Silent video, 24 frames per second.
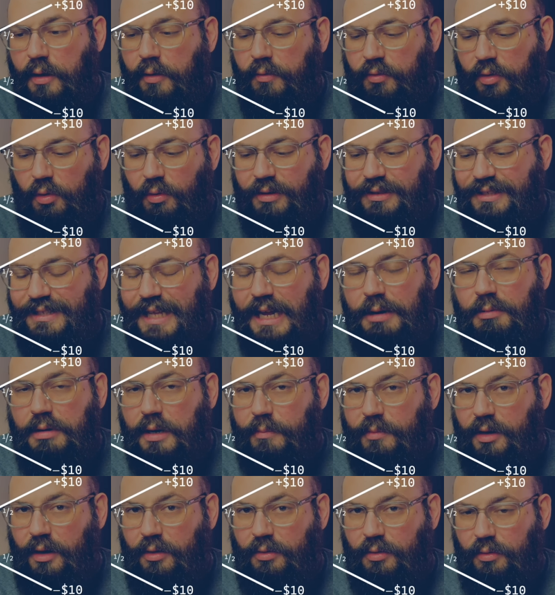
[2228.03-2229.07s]
So instead, what
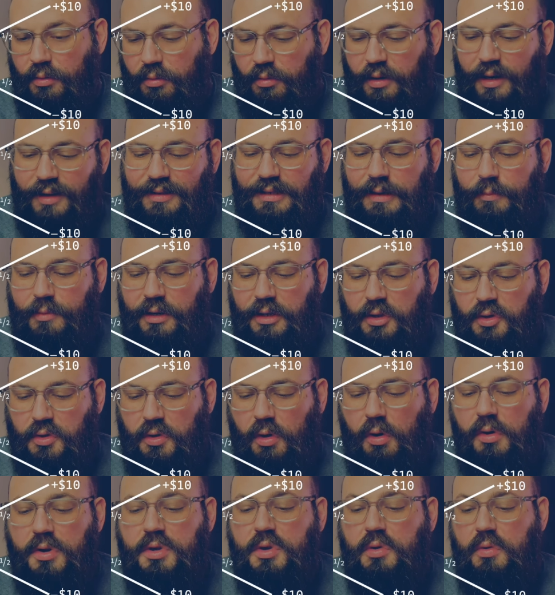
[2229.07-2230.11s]
I'm going to do is I'm going to
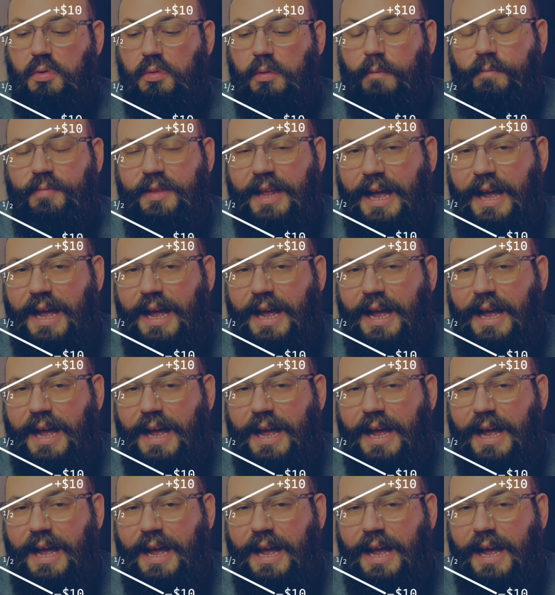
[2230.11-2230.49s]
show you